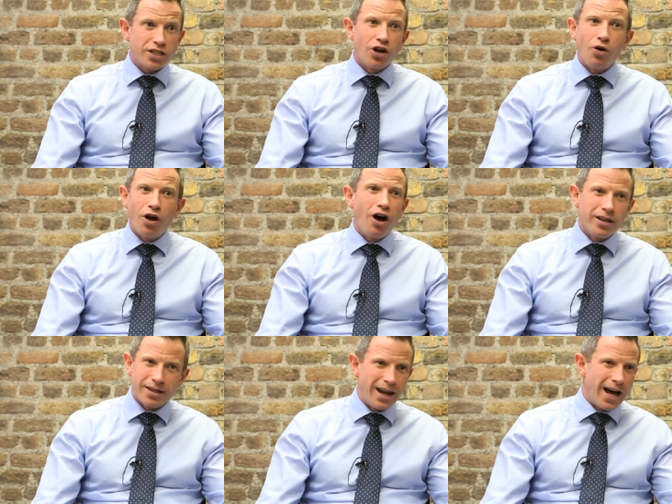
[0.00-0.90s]
going on in
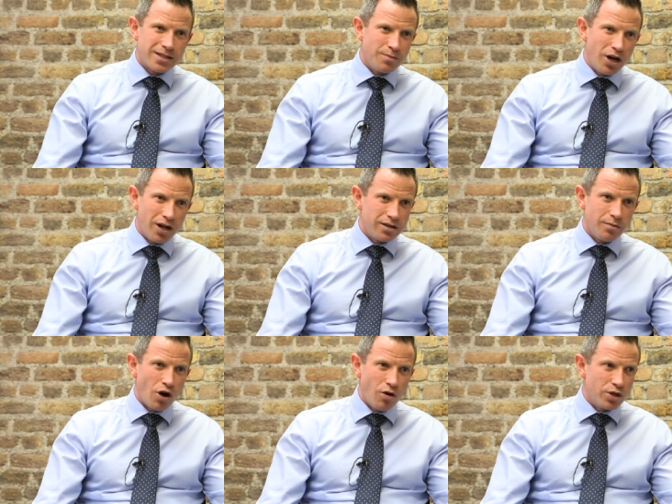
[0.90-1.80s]
the last mile at the
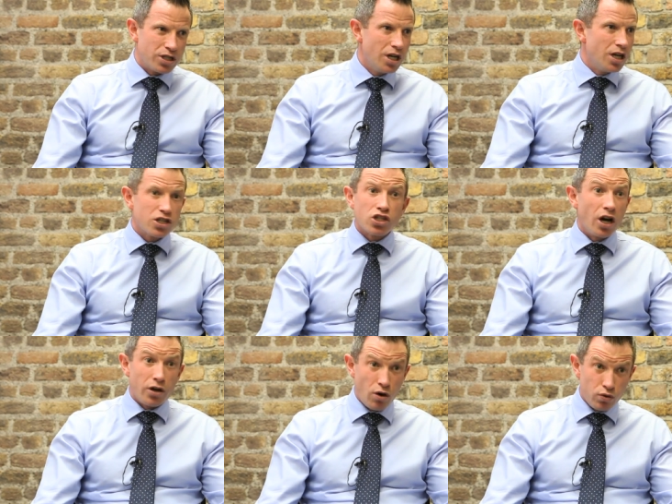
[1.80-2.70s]
moment,
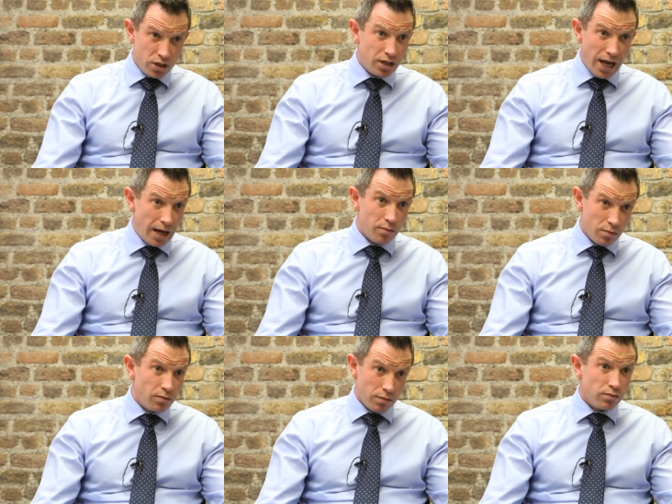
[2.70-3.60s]
SIRO to name
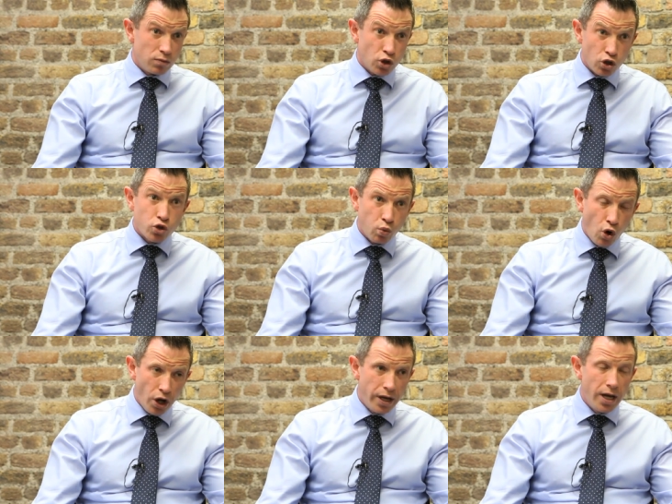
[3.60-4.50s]
just
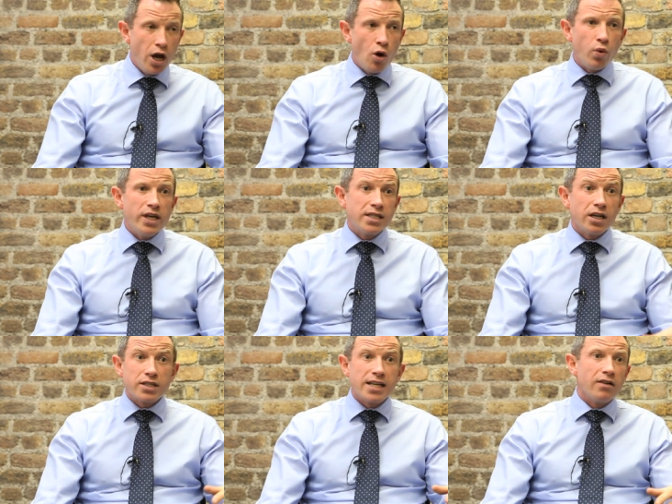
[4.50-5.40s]
one. We see
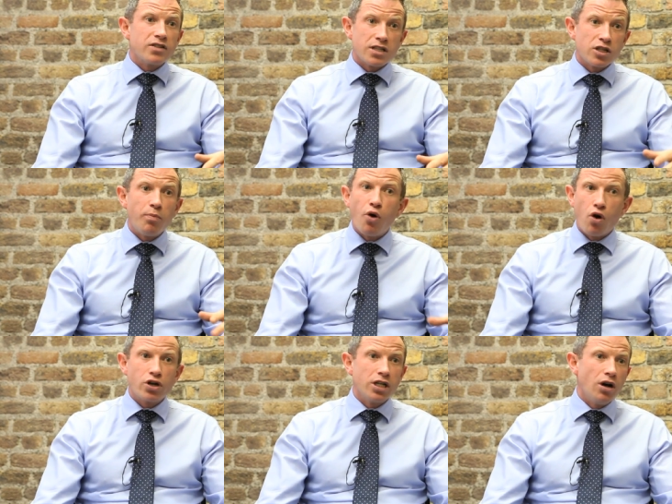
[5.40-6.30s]
ourselves as
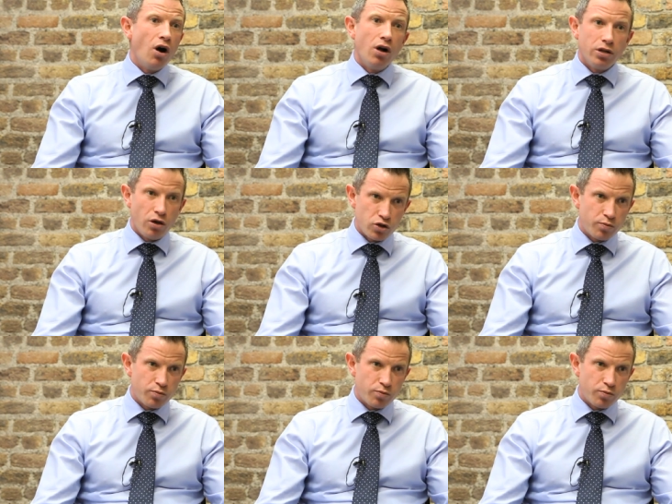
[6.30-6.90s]
supporting all those